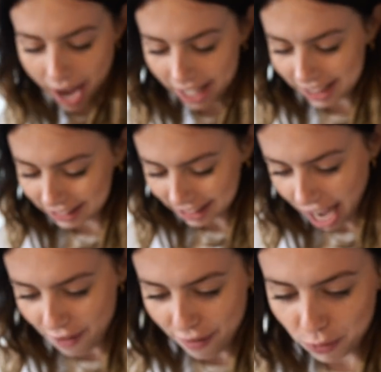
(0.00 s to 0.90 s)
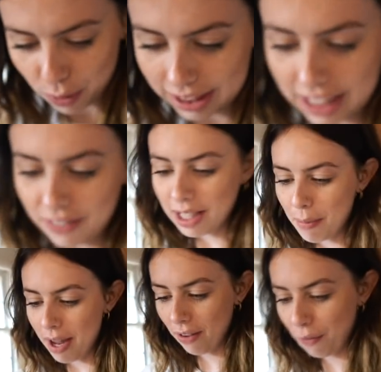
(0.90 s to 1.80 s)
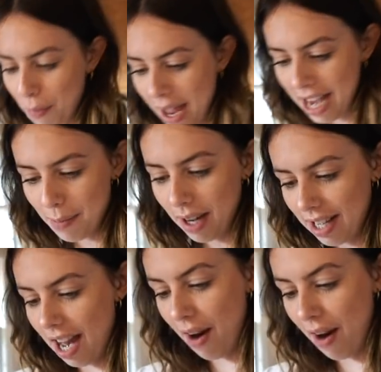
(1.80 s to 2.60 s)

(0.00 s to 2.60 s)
package I've ever received in the mail from anybody